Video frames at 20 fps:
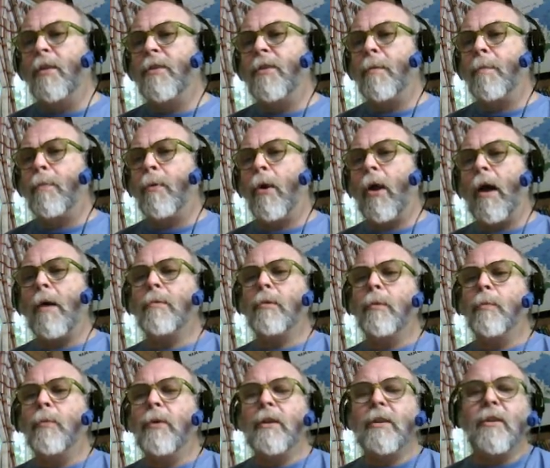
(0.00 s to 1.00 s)
The
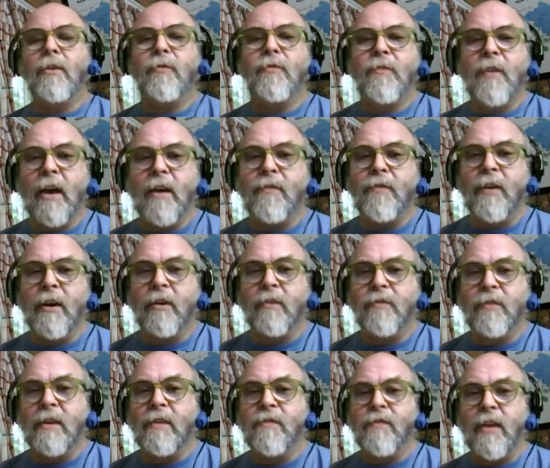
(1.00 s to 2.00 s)
problem with the
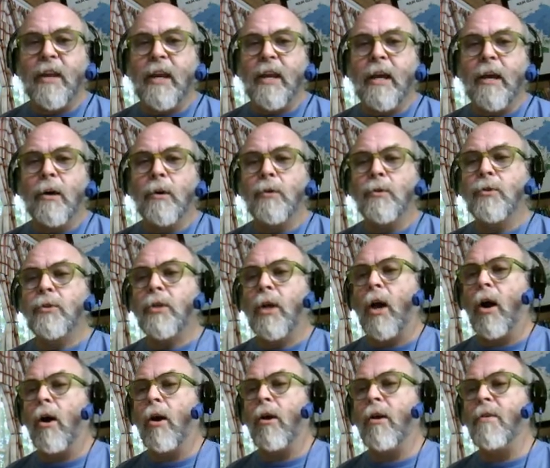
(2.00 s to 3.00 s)
FLV videos
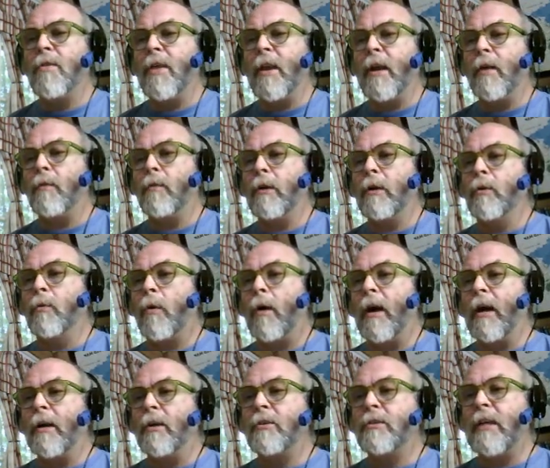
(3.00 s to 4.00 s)
are that it
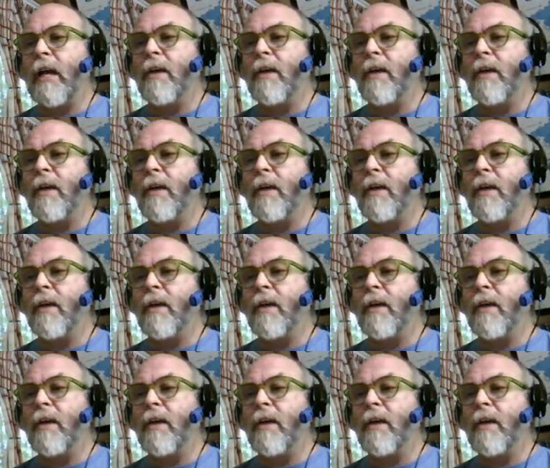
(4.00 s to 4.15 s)
requires